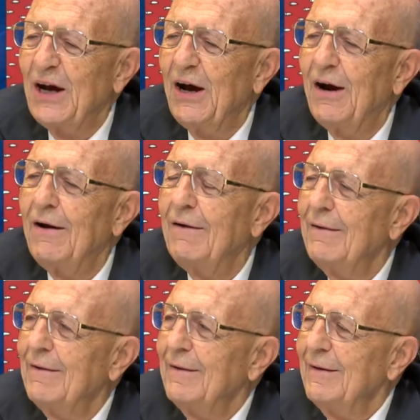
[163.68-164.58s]
are
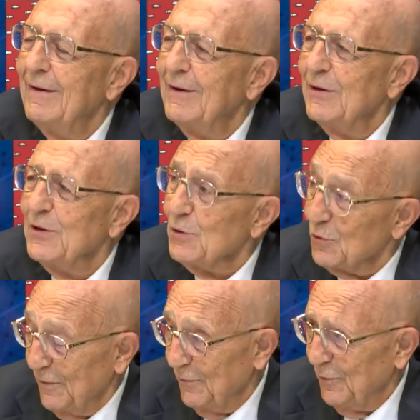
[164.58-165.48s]

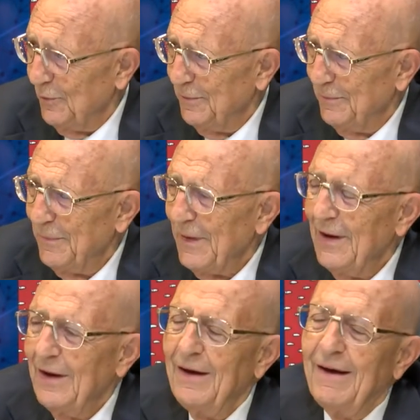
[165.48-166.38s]
useful.
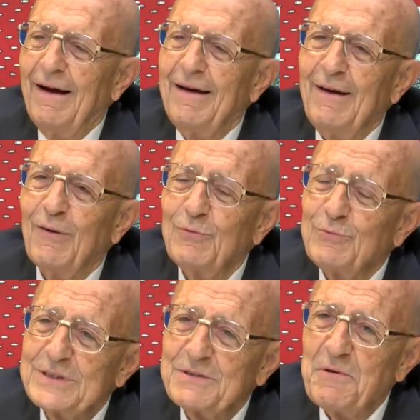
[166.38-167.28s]
I
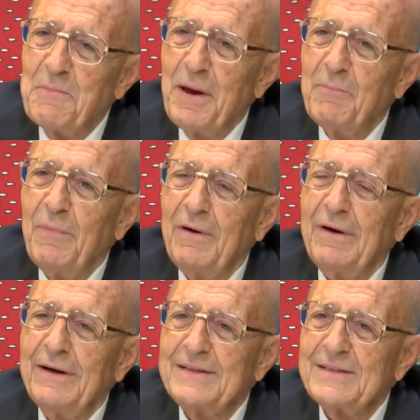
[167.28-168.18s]
always remember a